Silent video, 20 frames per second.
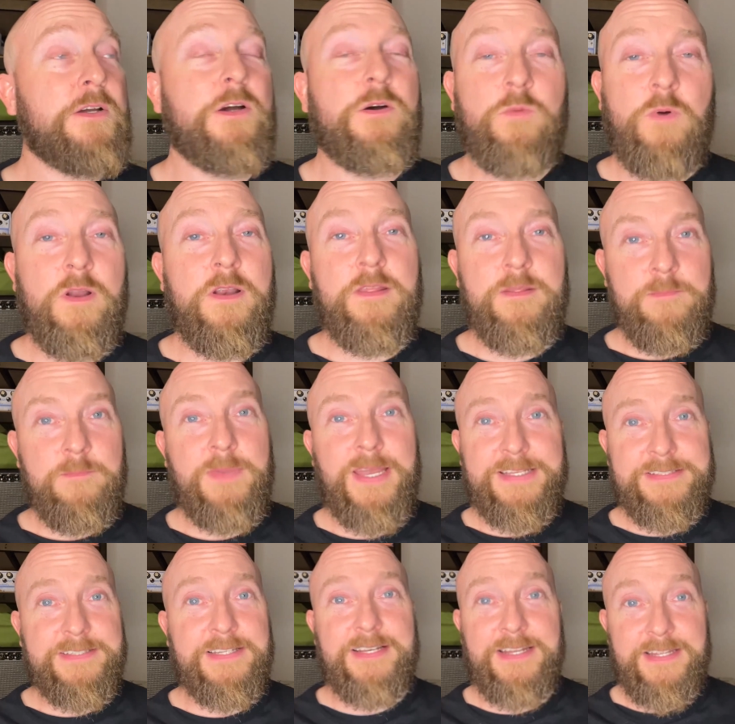one of them
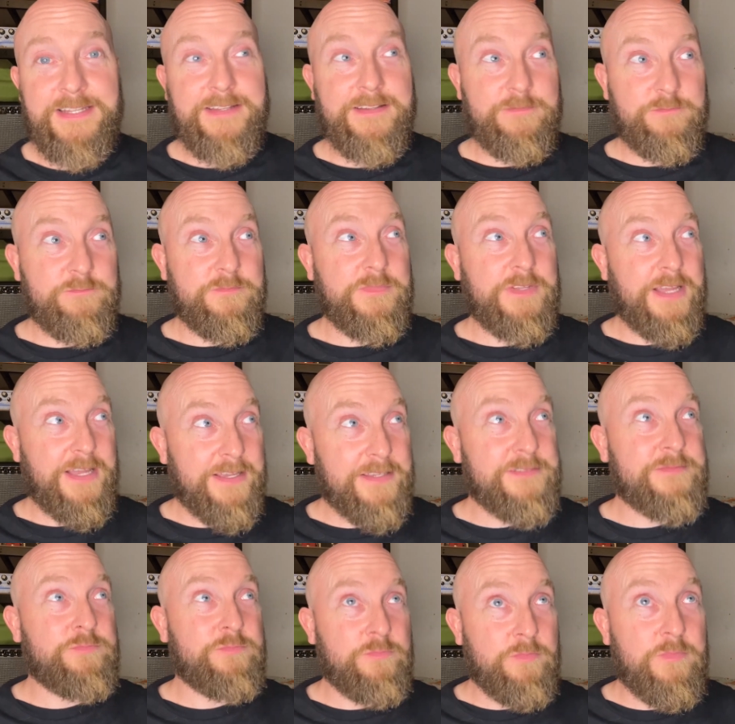basically
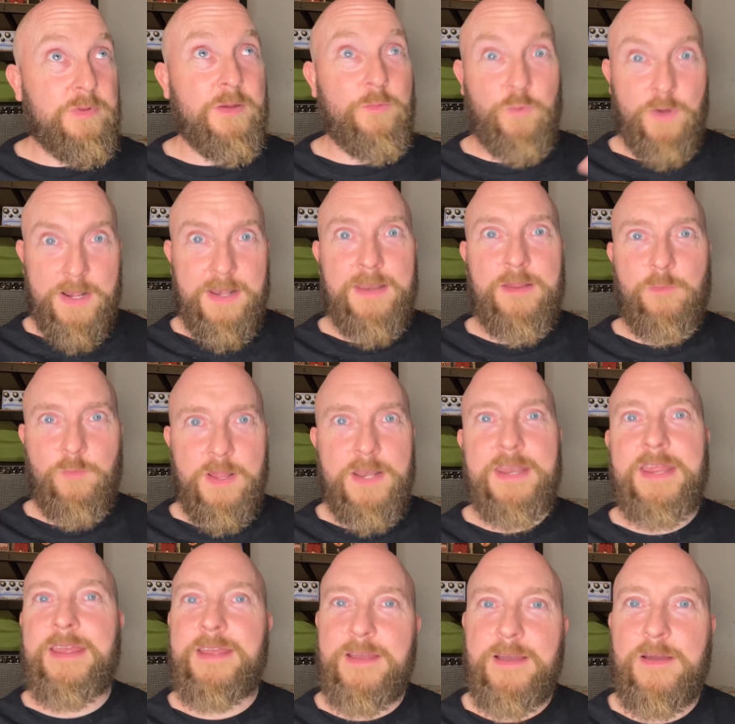has, when
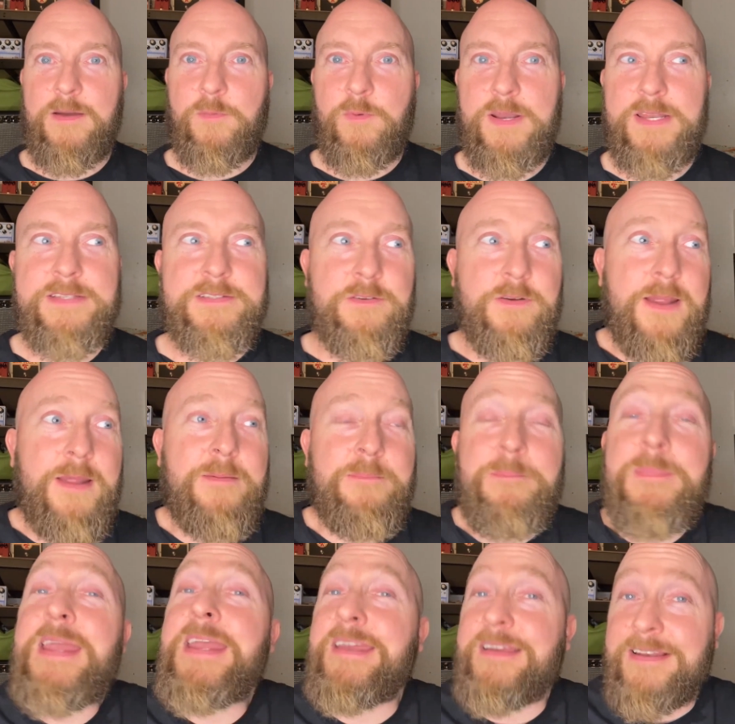he's around
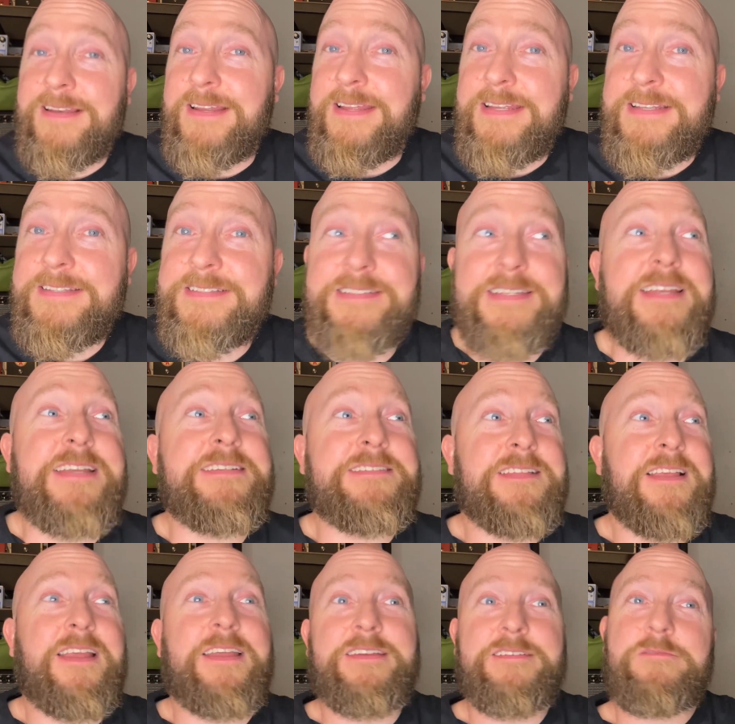me, at least, he's
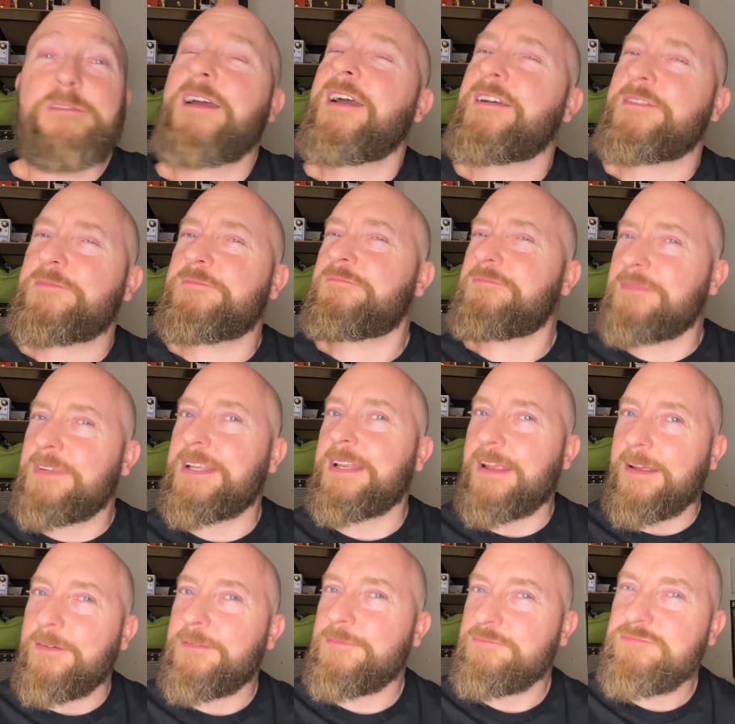like, well, you
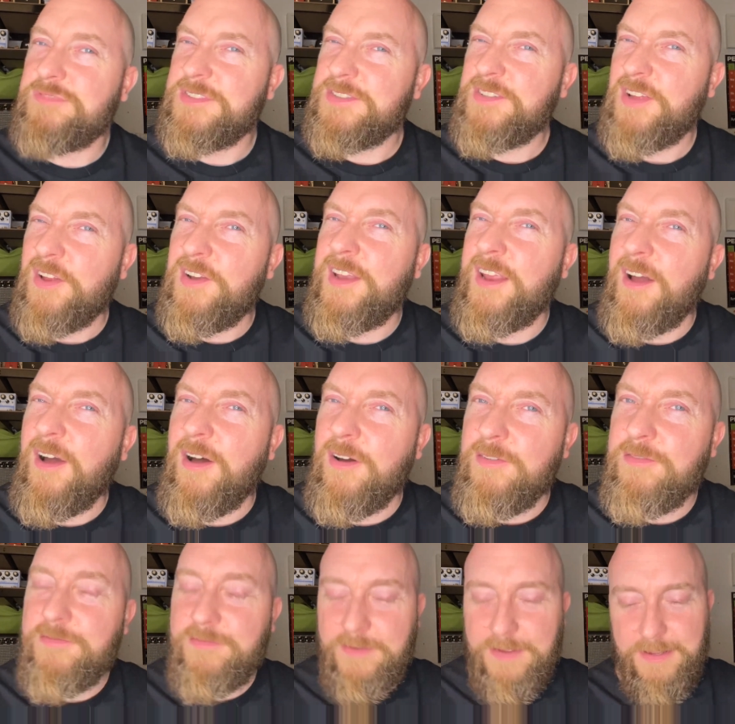know, just turn it
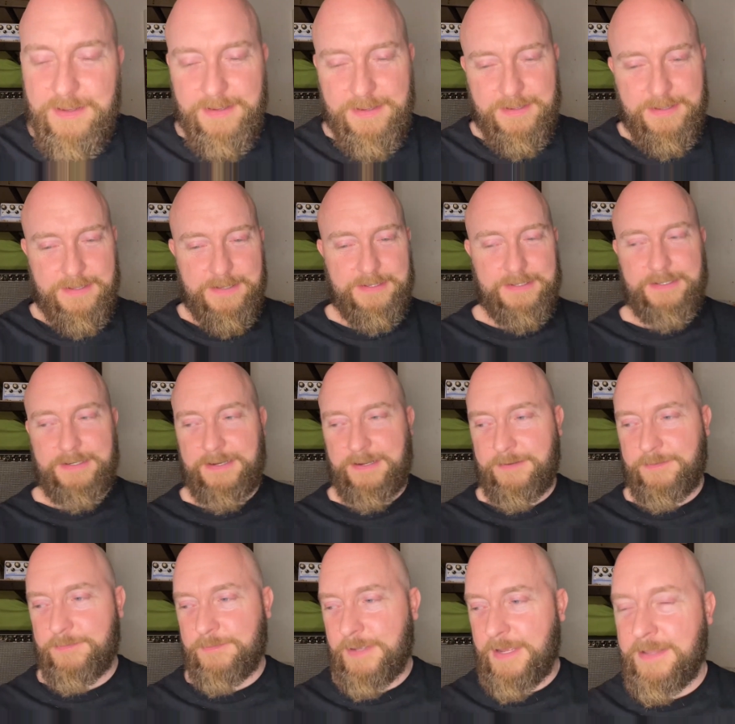off, you
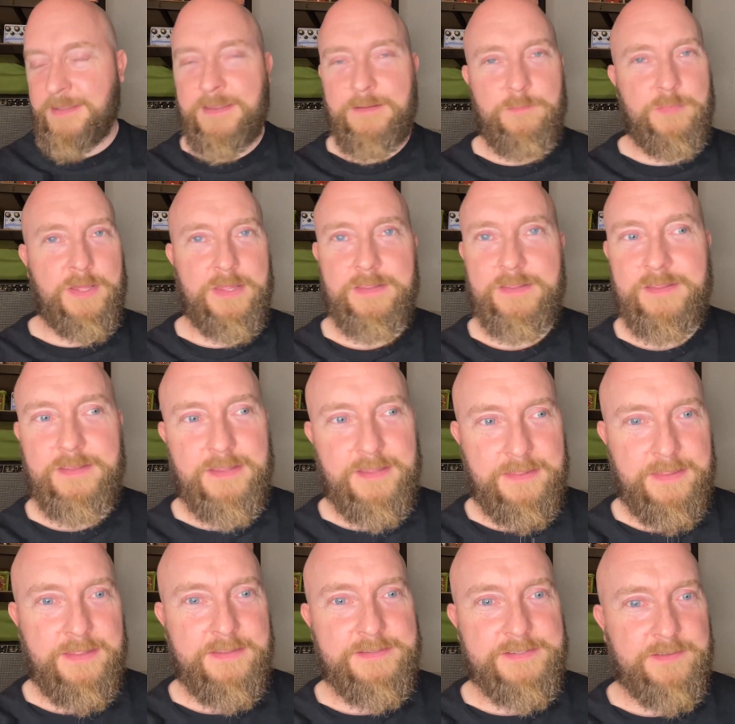know.
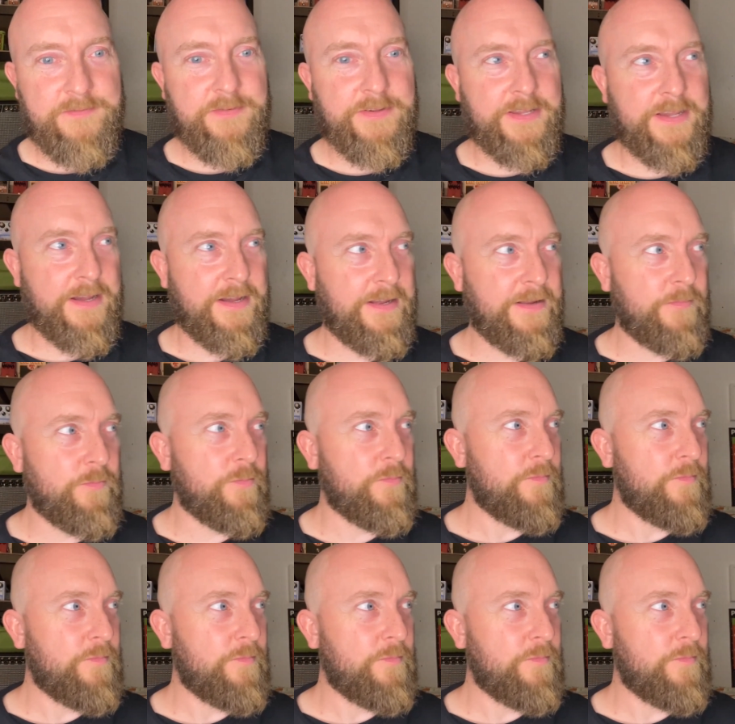And this other guy,